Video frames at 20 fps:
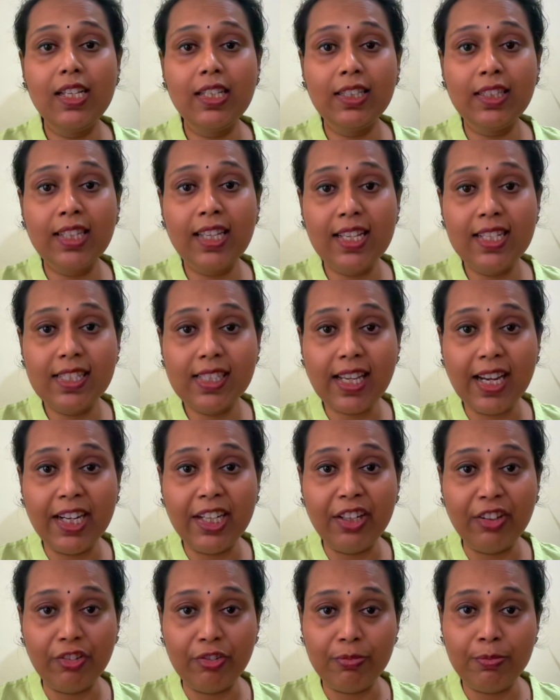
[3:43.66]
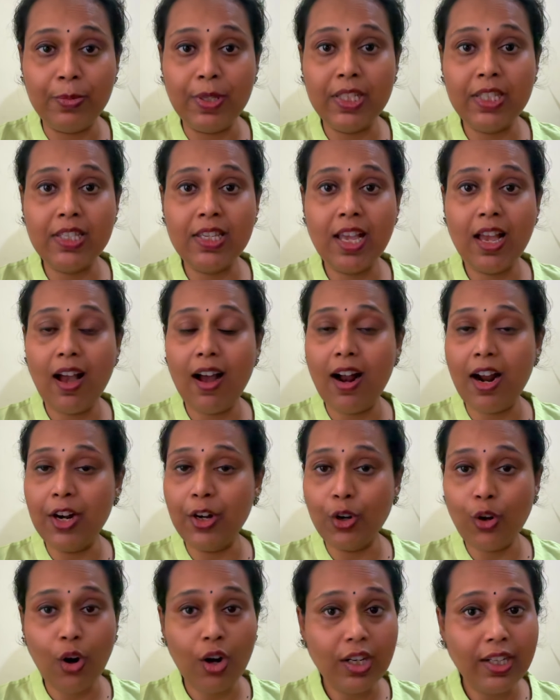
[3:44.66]
these kind of myths are
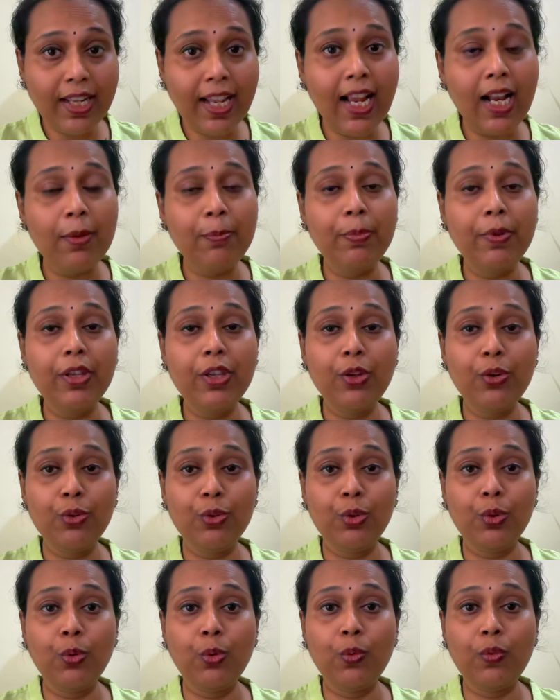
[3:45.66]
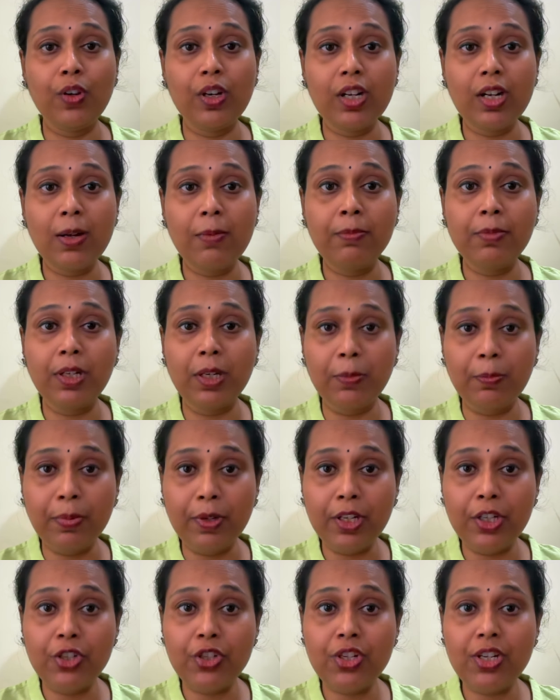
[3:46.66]
not helping you to overcome
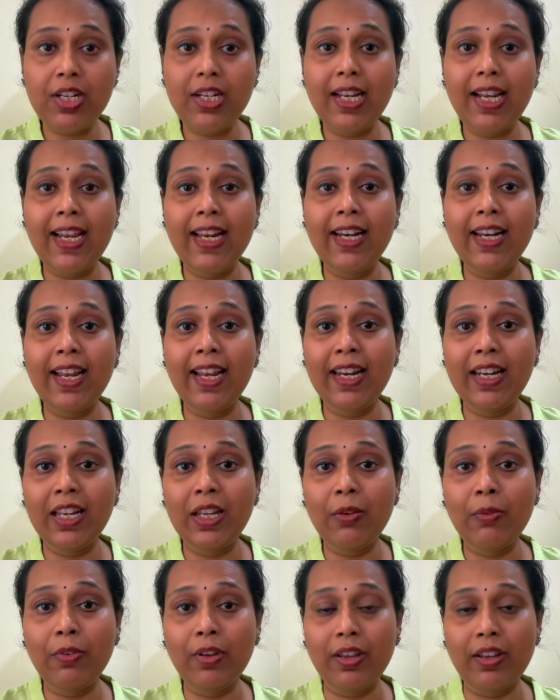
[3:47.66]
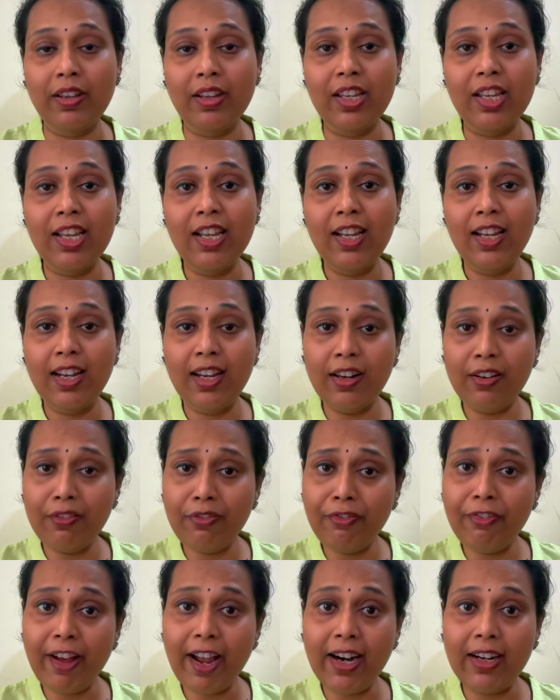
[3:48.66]
depression in any way. In
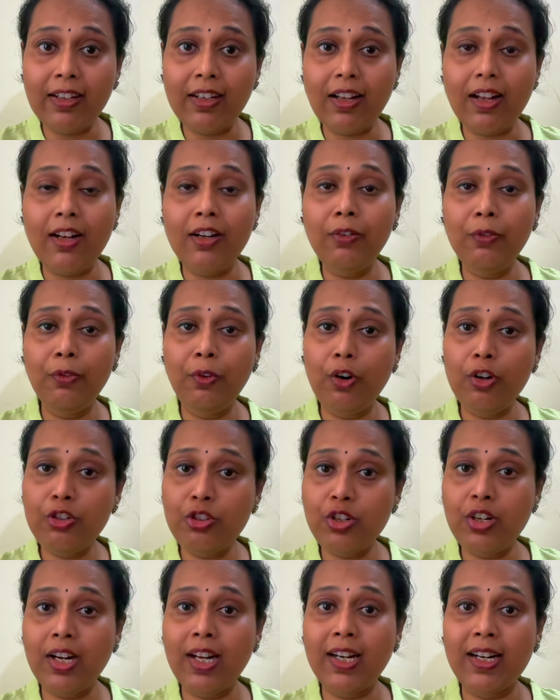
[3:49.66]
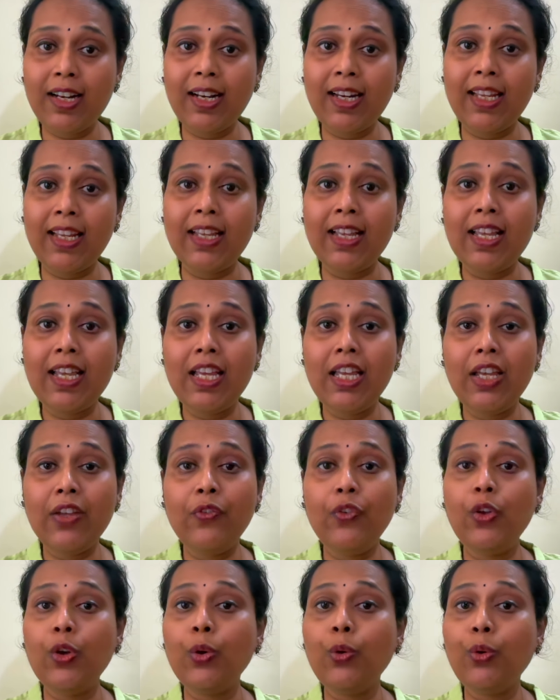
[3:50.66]
fact, unfortunately,
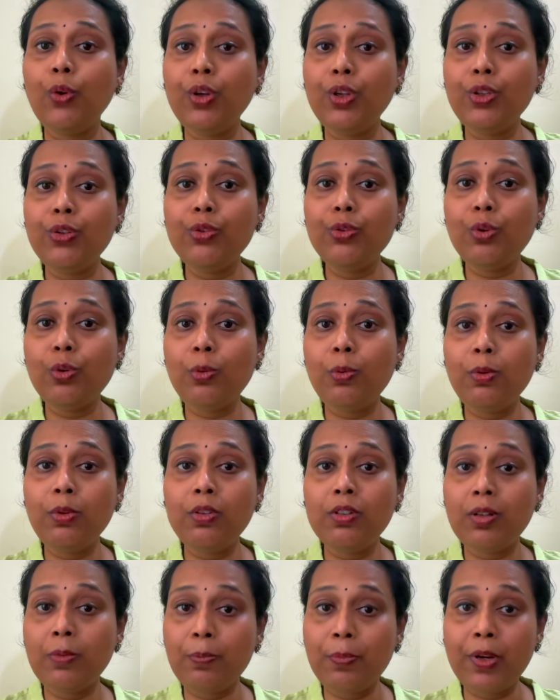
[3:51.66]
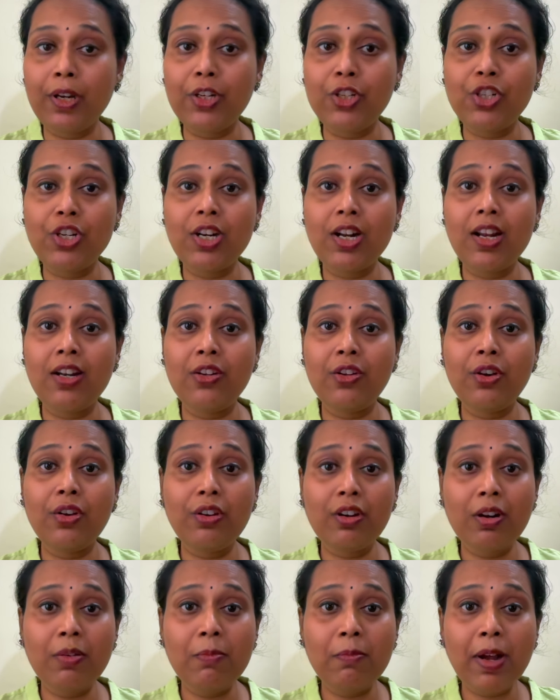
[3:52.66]
if you're going through depression and
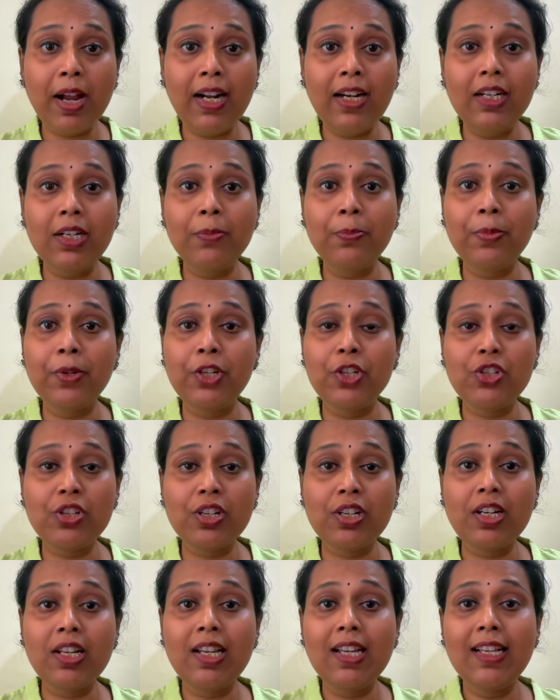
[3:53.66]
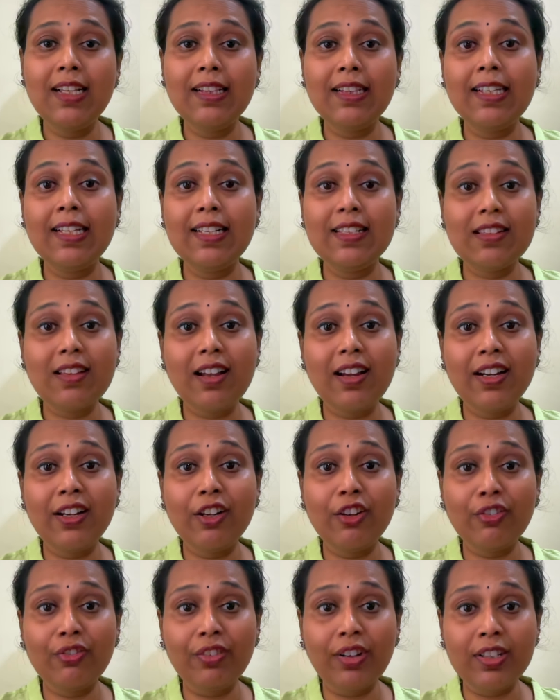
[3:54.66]
you're in mild depression, these
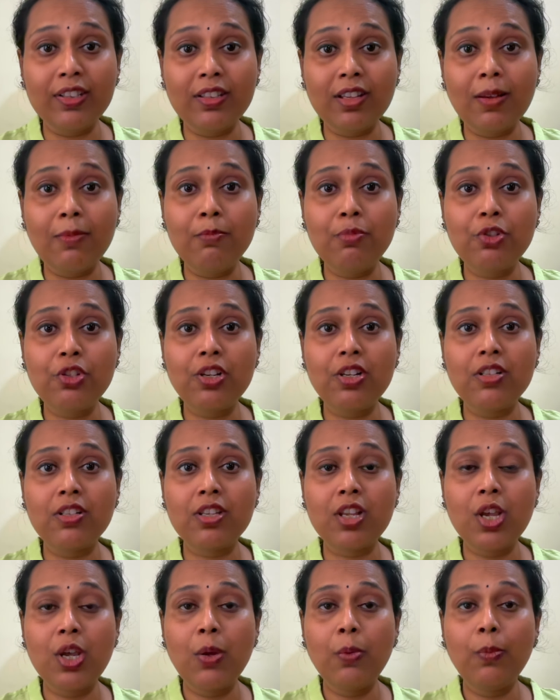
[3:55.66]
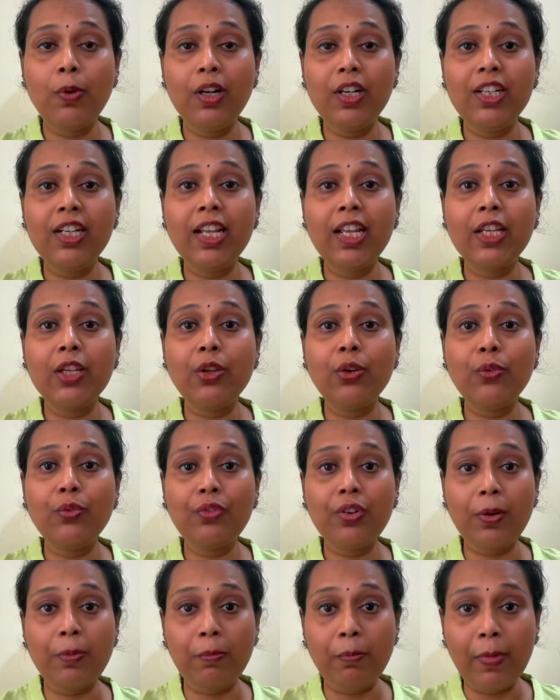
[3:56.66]
kind of assumptions will take you
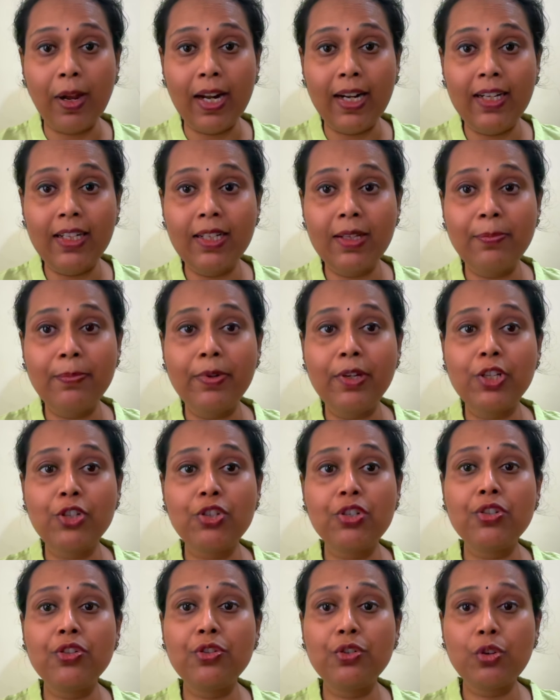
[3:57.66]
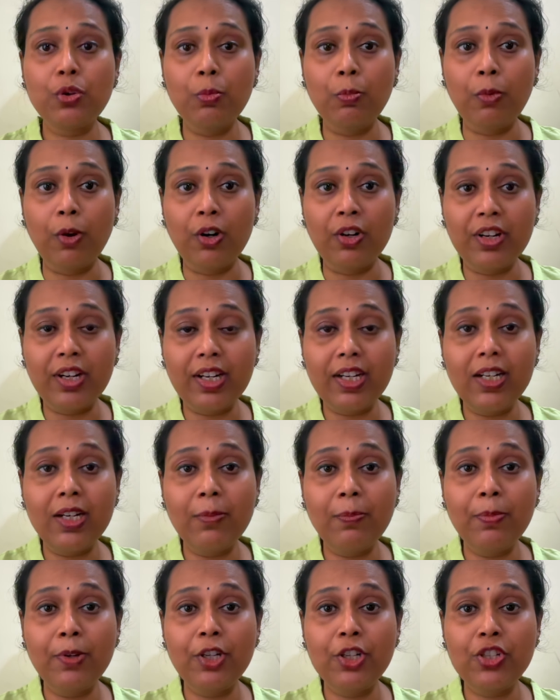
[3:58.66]
from mild depression to moderate
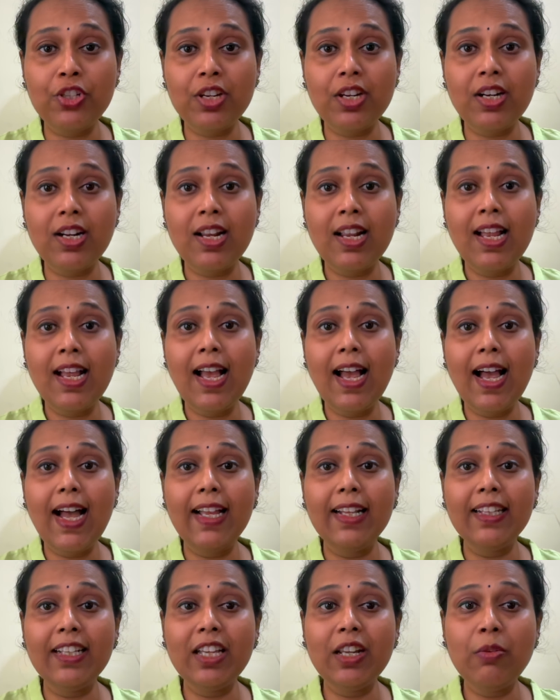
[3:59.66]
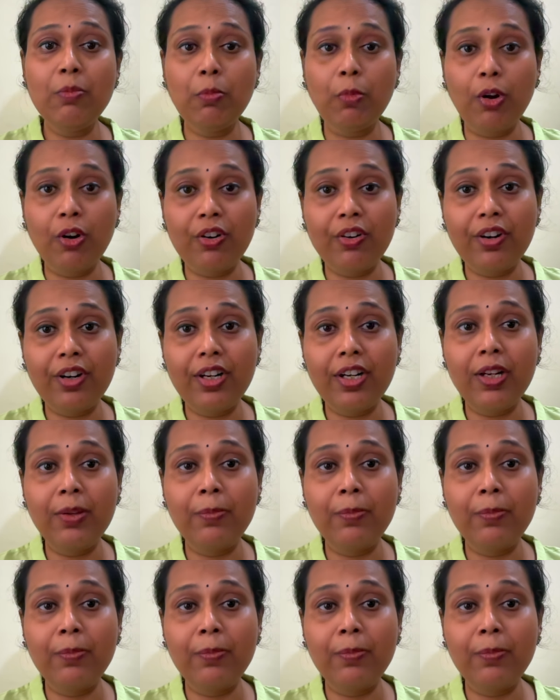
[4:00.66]
depression and then moderate